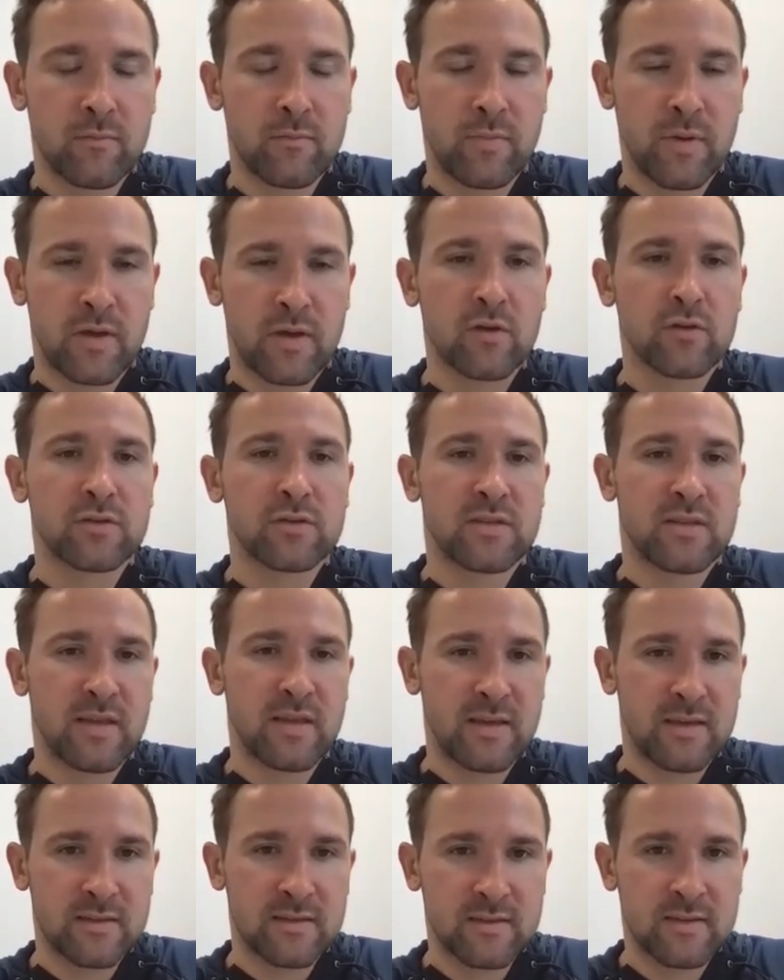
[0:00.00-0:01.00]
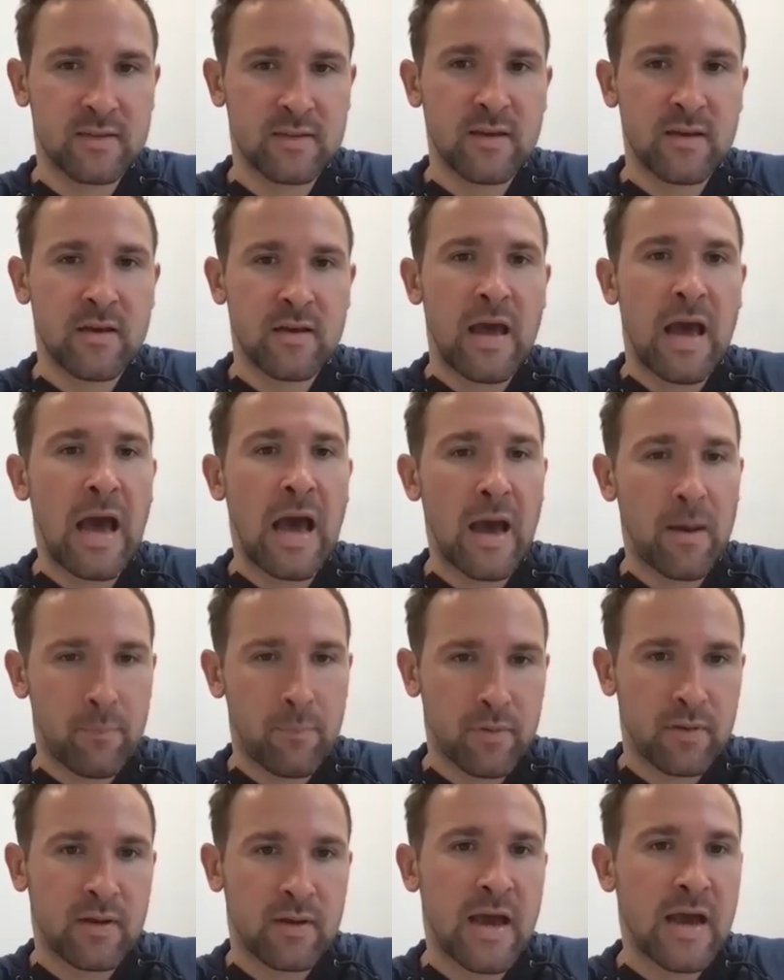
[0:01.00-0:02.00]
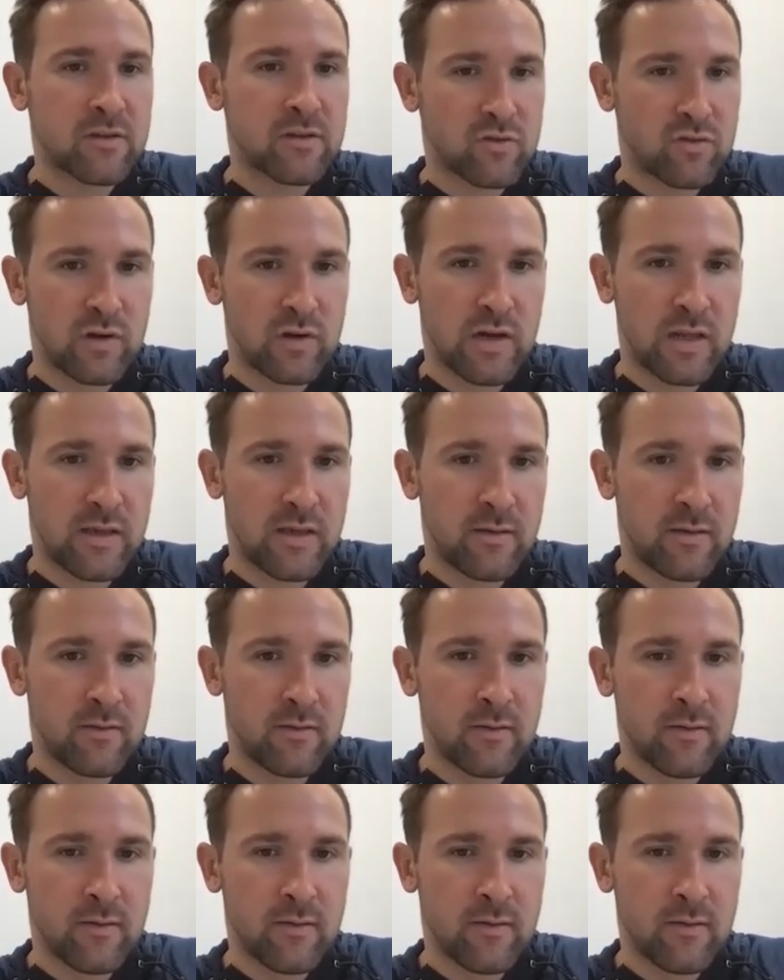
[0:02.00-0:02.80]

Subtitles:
because things happen naturally.